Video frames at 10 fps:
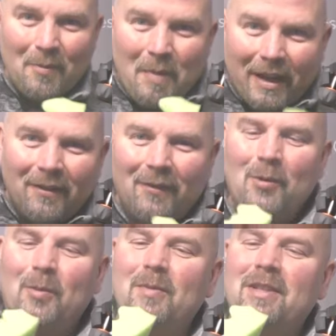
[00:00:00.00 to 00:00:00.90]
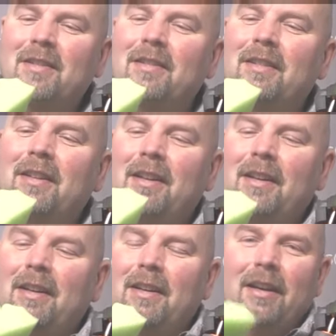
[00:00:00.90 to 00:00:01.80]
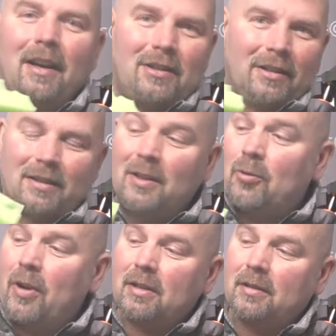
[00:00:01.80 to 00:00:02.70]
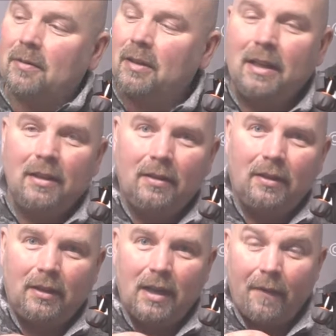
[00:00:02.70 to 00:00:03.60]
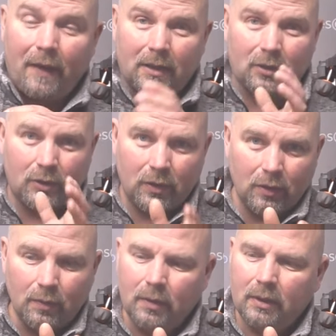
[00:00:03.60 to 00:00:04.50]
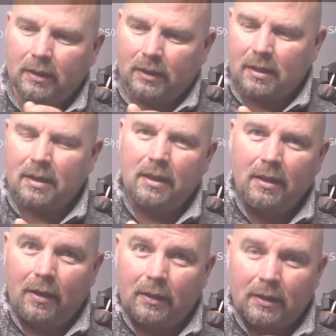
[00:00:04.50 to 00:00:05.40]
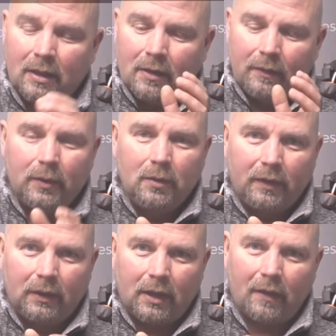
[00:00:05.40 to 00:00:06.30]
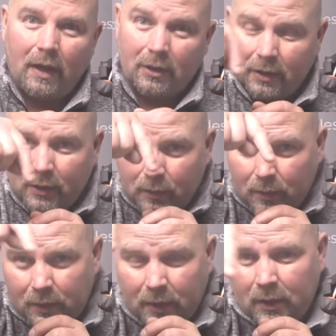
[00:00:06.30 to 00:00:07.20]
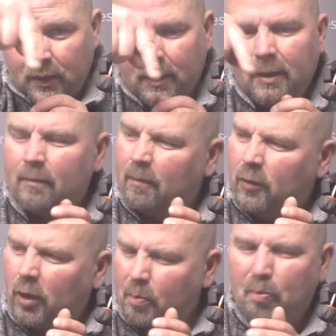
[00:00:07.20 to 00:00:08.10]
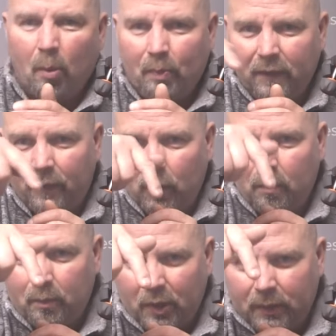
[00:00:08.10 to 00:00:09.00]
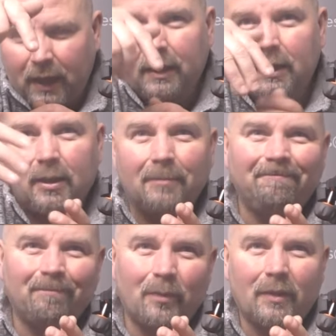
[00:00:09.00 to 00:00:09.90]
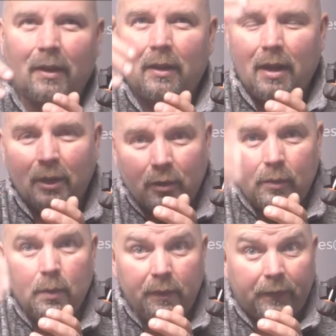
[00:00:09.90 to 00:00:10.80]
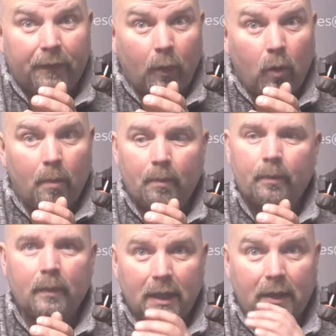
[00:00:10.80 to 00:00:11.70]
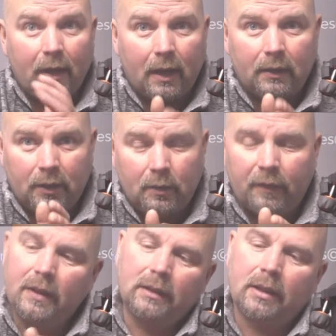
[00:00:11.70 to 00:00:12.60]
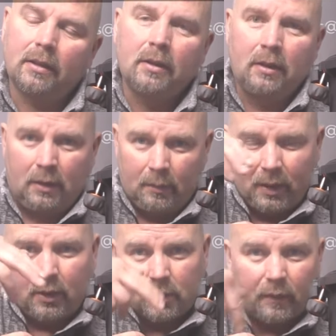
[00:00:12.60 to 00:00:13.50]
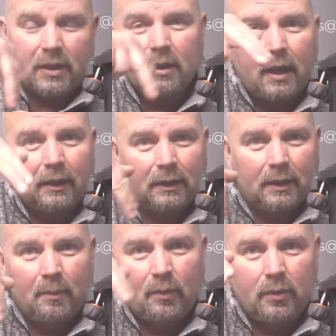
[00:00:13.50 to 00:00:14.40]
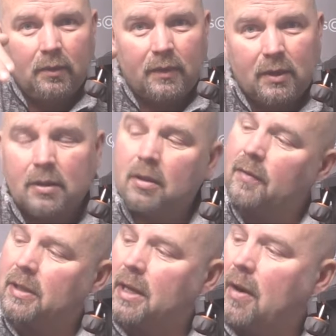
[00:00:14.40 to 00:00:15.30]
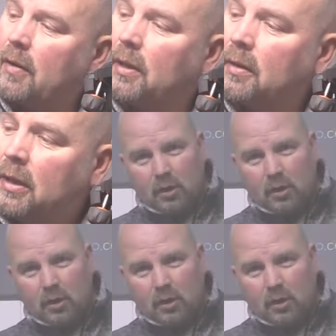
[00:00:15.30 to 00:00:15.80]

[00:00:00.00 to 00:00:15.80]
Mega foams. And actually it's interesting in the FX2 to see that Fluval have actually used not a bumpy foam but like a grooved foam in that new filter, because obviously that improves the surface area.